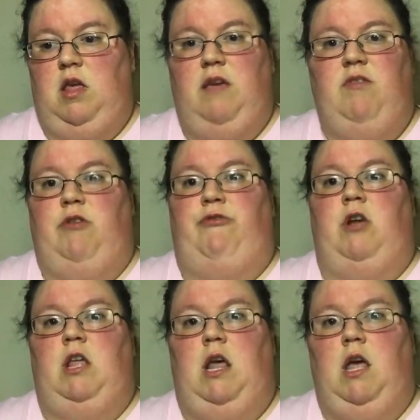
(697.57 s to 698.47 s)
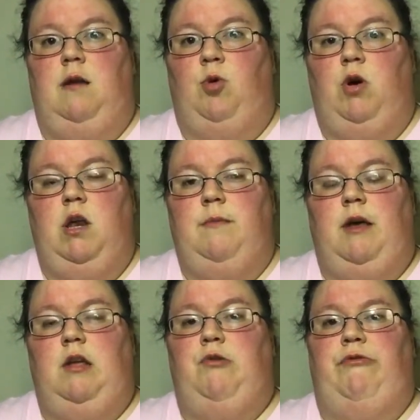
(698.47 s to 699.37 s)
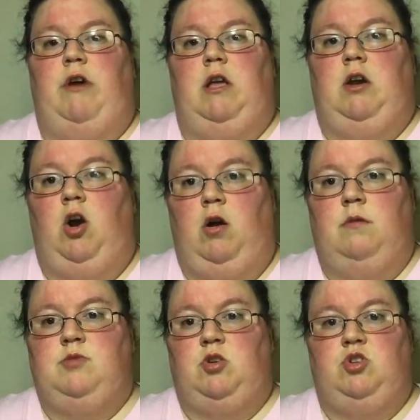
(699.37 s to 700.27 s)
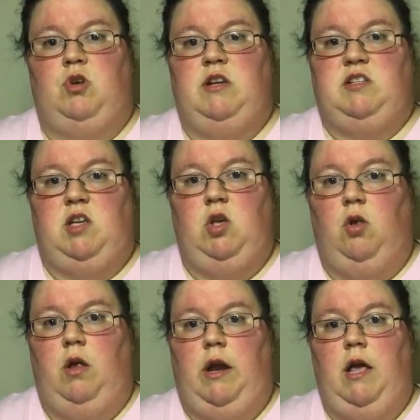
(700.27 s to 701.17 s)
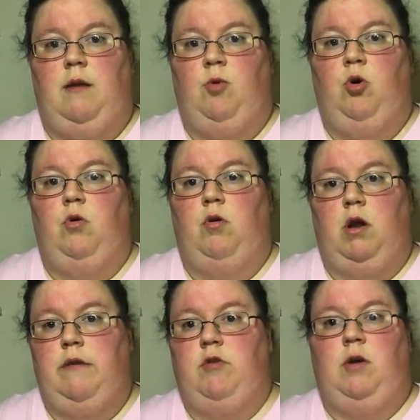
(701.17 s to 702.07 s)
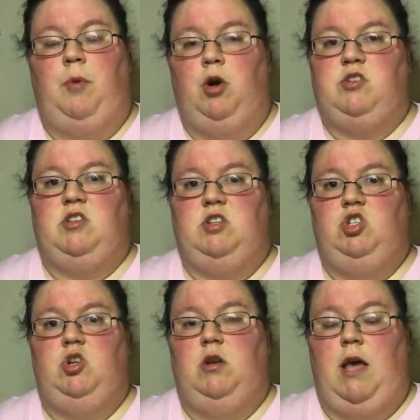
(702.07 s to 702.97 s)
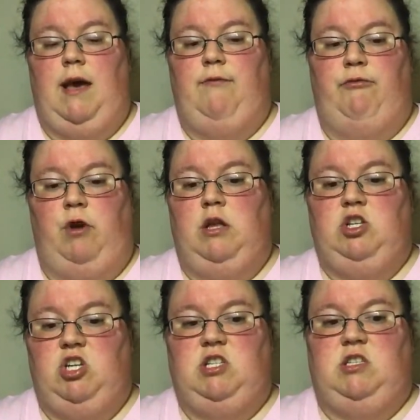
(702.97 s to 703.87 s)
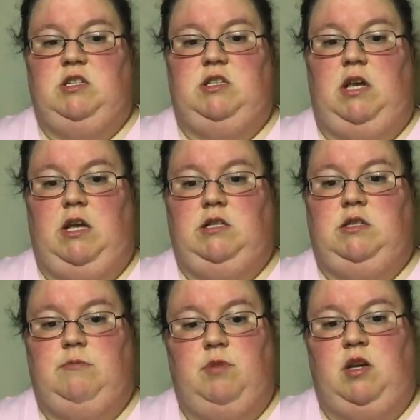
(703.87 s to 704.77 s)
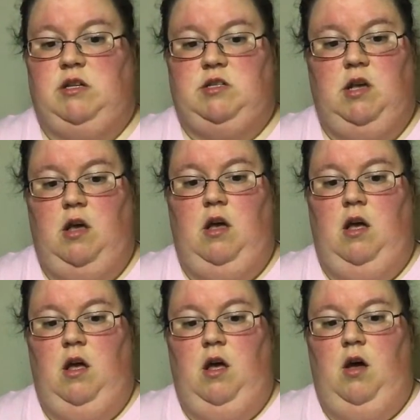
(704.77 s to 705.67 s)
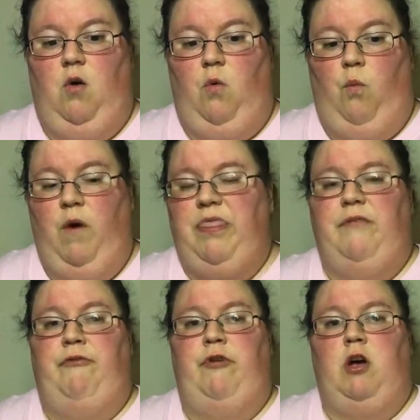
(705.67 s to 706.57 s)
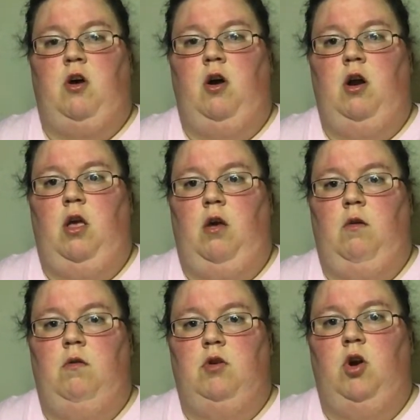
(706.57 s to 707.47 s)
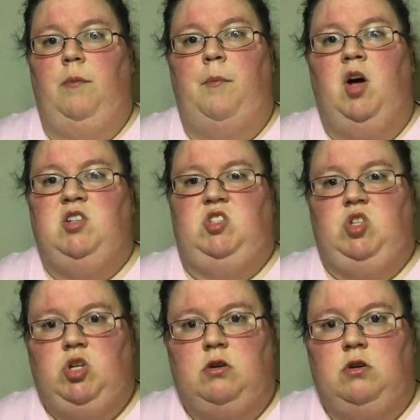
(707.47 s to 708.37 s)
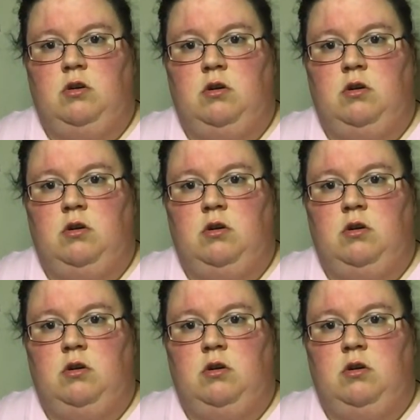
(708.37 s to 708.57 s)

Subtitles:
Even a freaking animal. Anybody who fucking harms or tries to kill an animal or even a person should have freaking justice against them, because what the fuck are you? You're a monster.